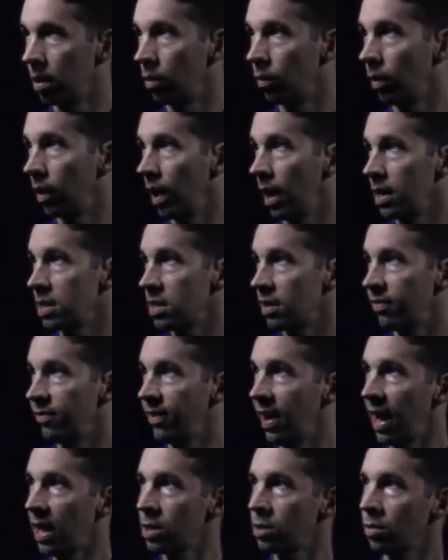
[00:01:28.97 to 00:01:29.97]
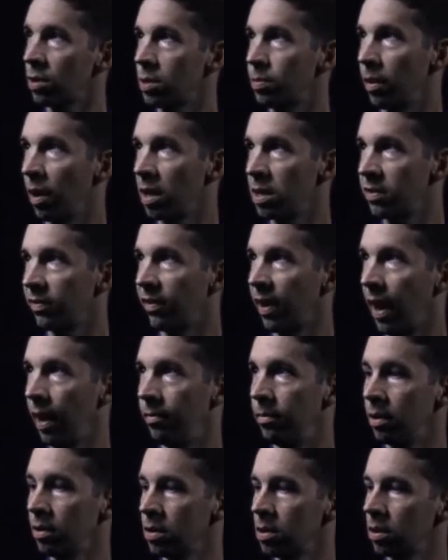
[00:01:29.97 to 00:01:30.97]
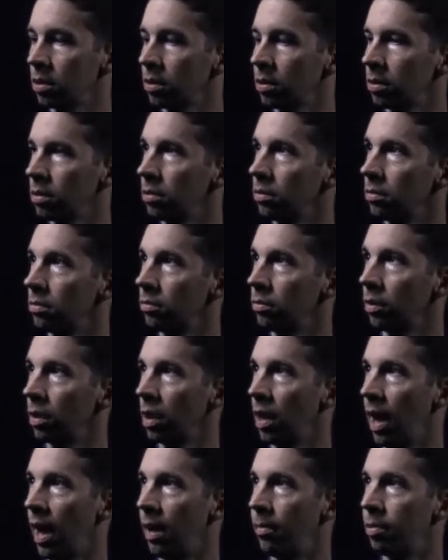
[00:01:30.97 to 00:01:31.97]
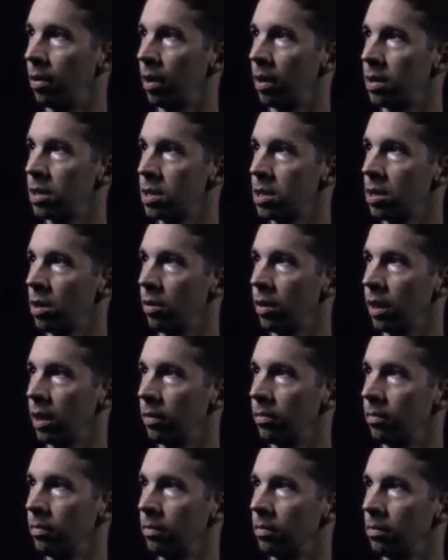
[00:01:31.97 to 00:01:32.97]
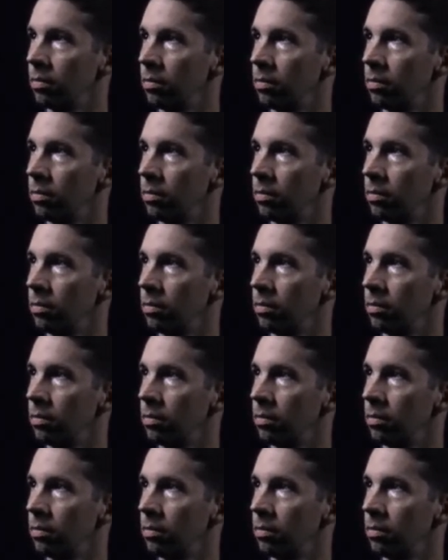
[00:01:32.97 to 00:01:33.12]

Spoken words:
whereas the fast response fibers rely upon sodium.